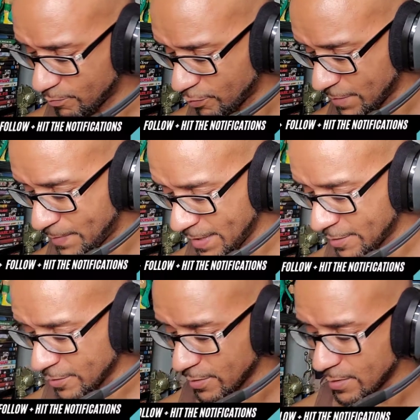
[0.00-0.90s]
Britt
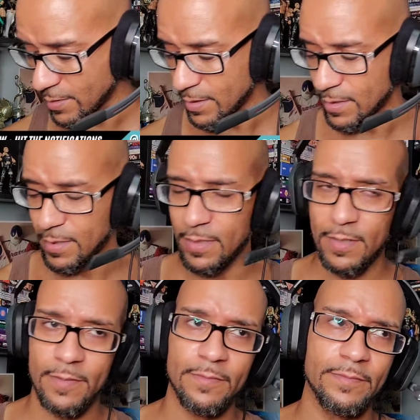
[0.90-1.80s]
Baker.
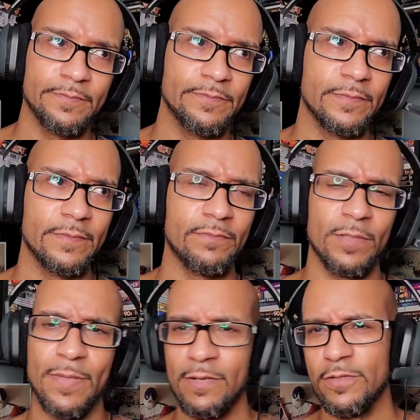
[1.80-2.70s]

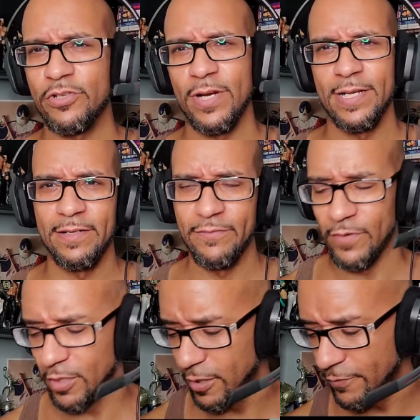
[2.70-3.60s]
Britt Baker was trying to get
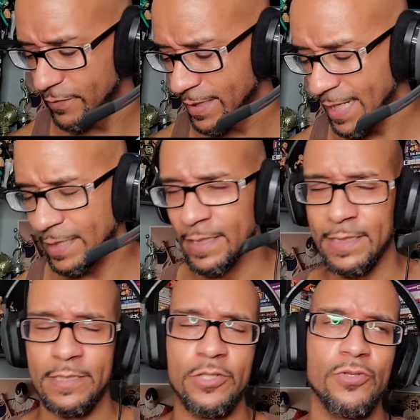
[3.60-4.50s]
involved. That
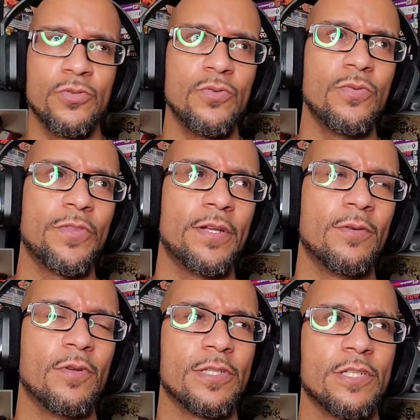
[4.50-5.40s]
led to
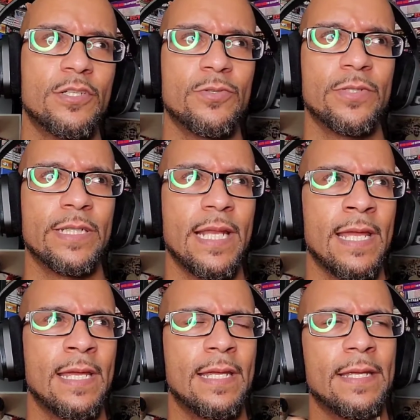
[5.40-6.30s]
Thunder Rosa
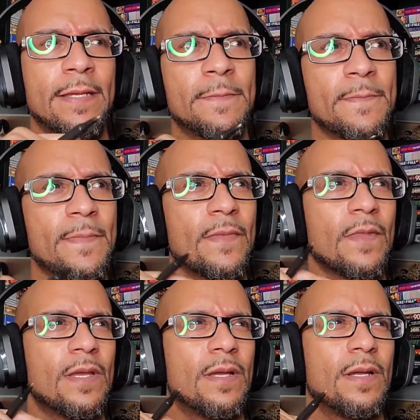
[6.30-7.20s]
doing
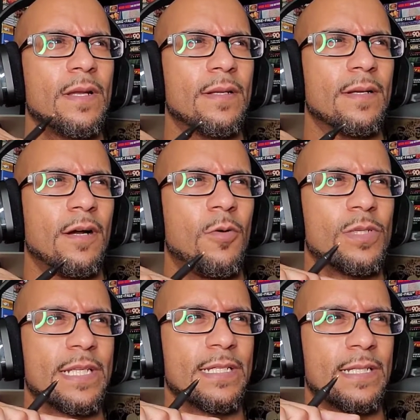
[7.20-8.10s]

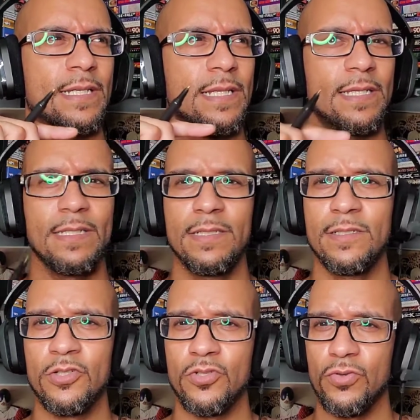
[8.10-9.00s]
almost like a Canadian
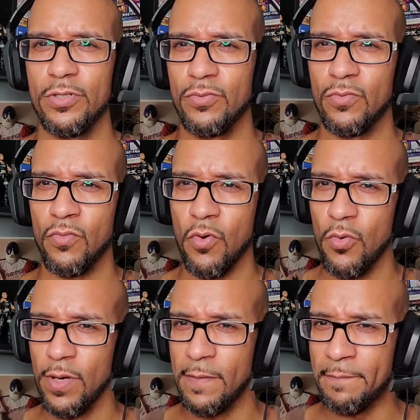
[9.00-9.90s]
Destroyer
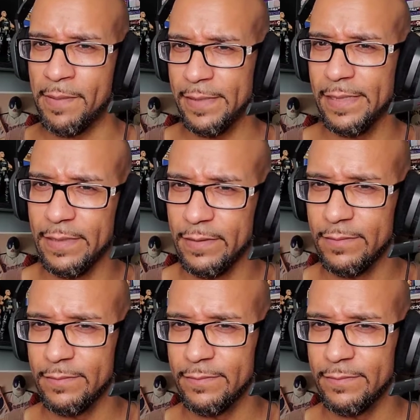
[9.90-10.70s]
roll-up pin.